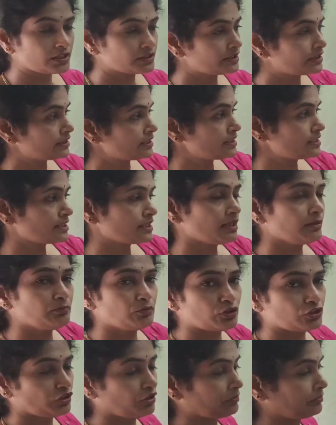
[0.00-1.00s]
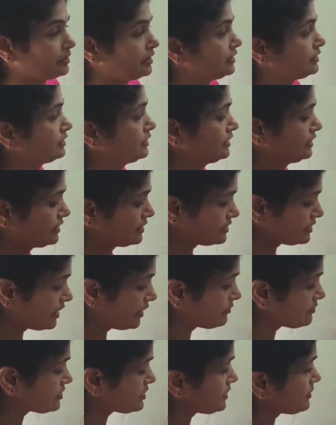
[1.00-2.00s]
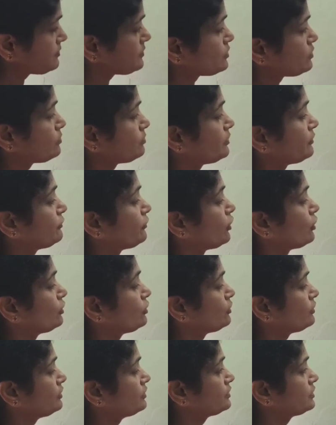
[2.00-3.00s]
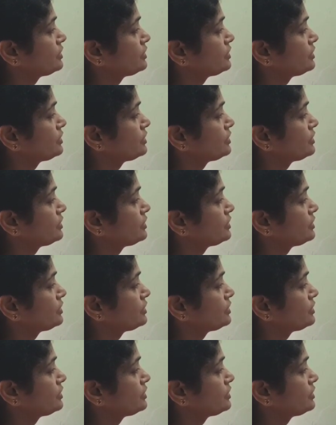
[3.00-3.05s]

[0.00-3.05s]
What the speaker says: that is a monomial. Same steps to be followed.